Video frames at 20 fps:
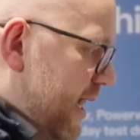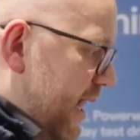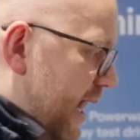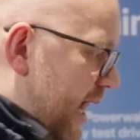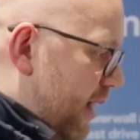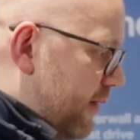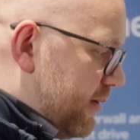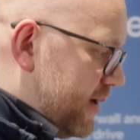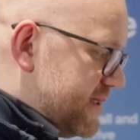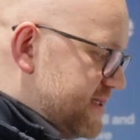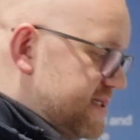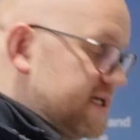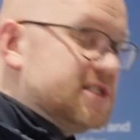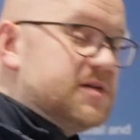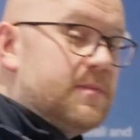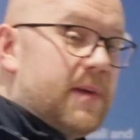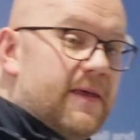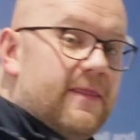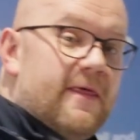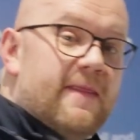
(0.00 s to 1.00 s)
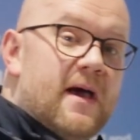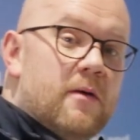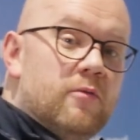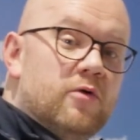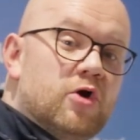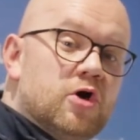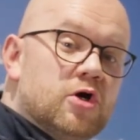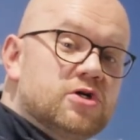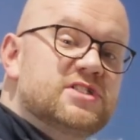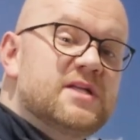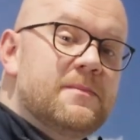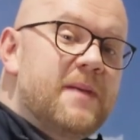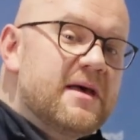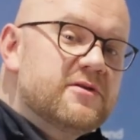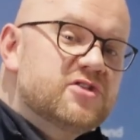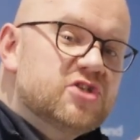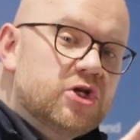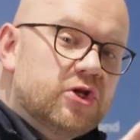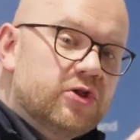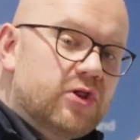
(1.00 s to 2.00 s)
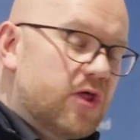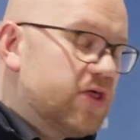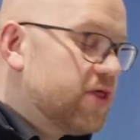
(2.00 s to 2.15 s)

I would anticipate that would cost about another